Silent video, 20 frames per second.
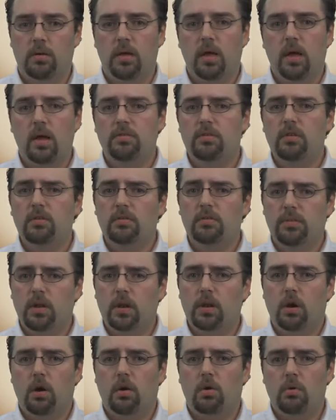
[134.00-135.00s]
In this
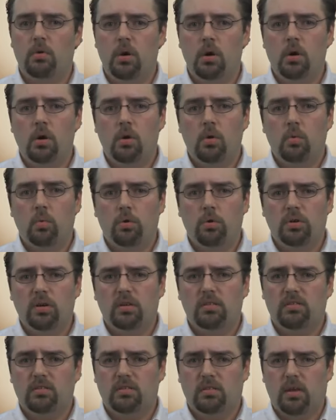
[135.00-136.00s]
video, we'll
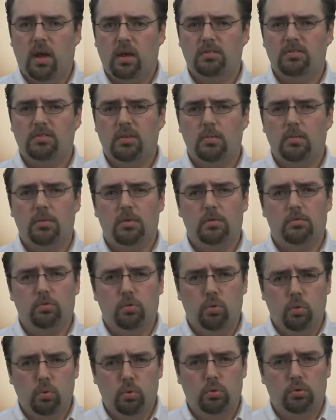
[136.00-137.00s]
discuss some of the
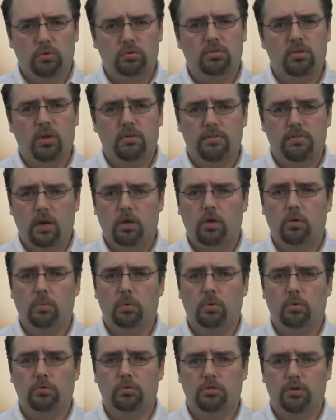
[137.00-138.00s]
tools
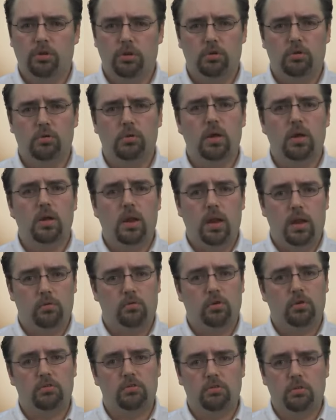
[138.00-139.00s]
available to you in
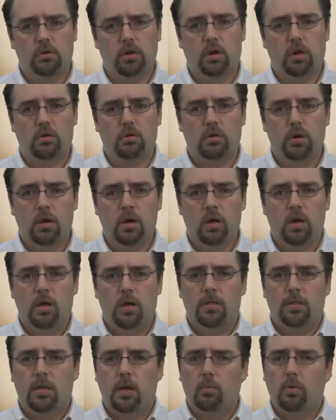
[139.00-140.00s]
Android Studio
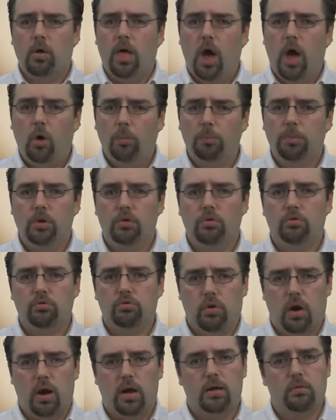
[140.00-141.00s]
that will help you
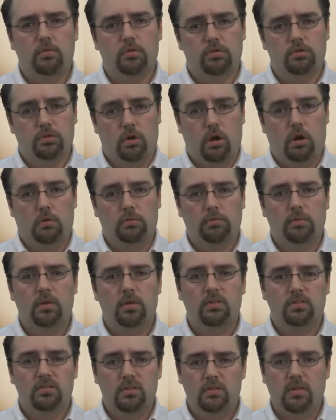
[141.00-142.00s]
try and resolve
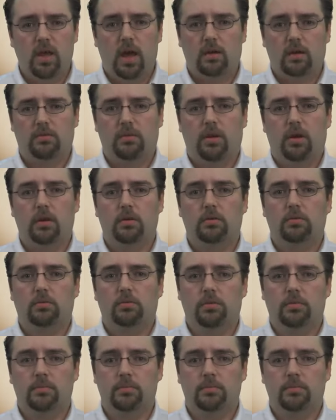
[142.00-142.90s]
syntax errors.